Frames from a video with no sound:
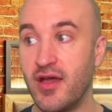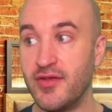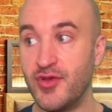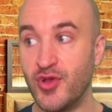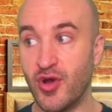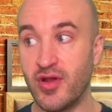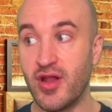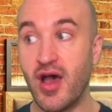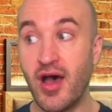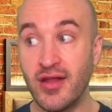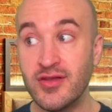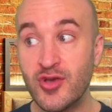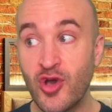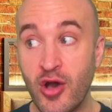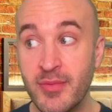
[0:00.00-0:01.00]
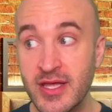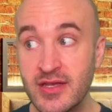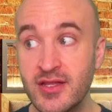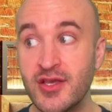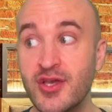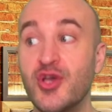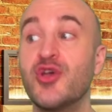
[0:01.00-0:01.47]
Not
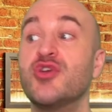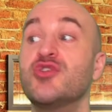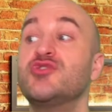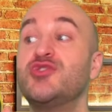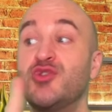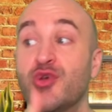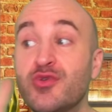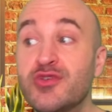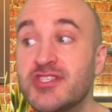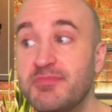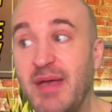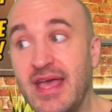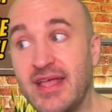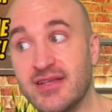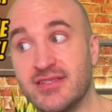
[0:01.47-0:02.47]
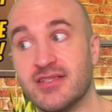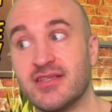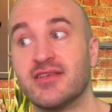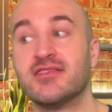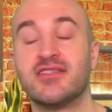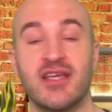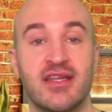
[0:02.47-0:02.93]
uncommon to spend
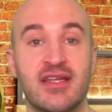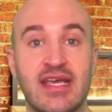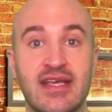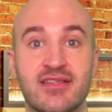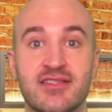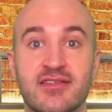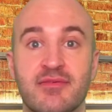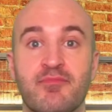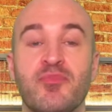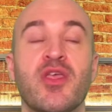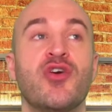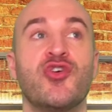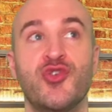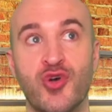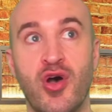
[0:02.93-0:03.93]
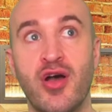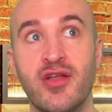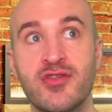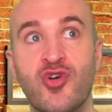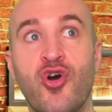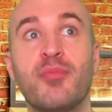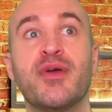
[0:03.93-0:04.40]
Sundays. Not
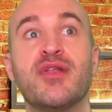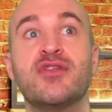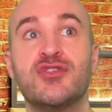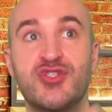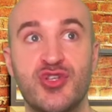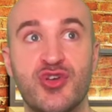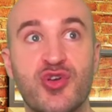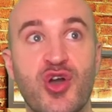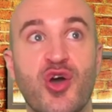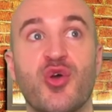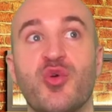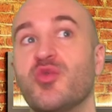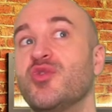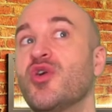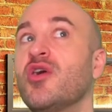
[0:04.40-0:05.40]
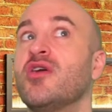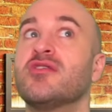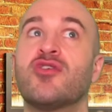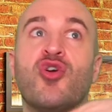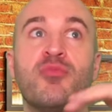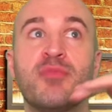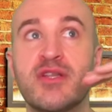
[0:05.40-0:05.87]
uncommon to go. Not
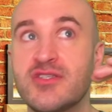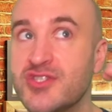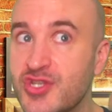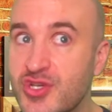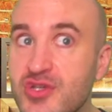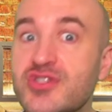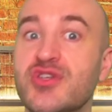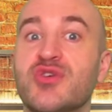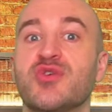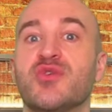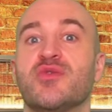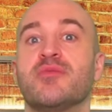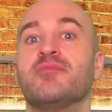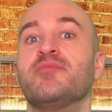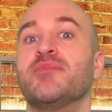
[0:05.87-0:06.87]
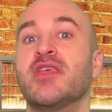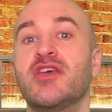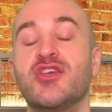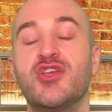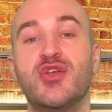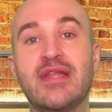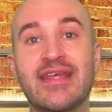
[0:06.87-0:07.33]
uncommon to do.
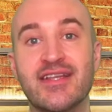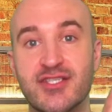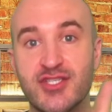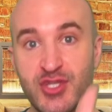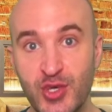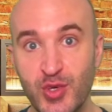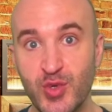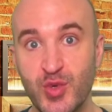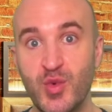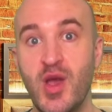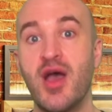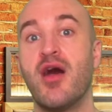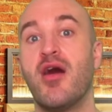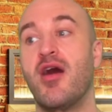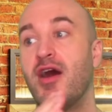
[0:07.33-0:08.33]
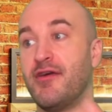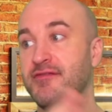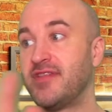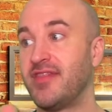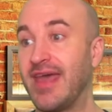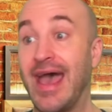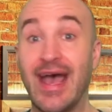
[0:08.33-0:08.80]
You need a to
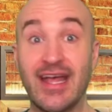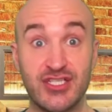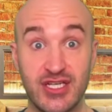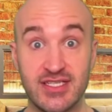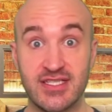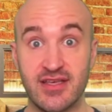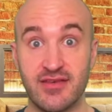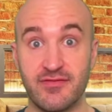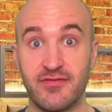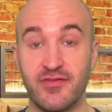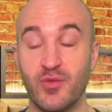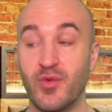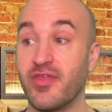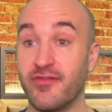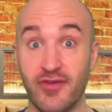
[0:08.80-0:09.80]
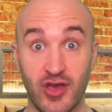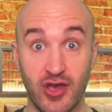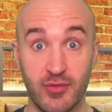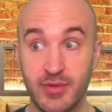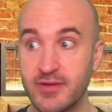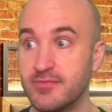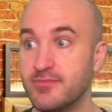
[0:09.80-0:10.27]
after the adjective with a
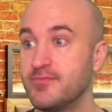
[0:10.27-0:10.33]
verb.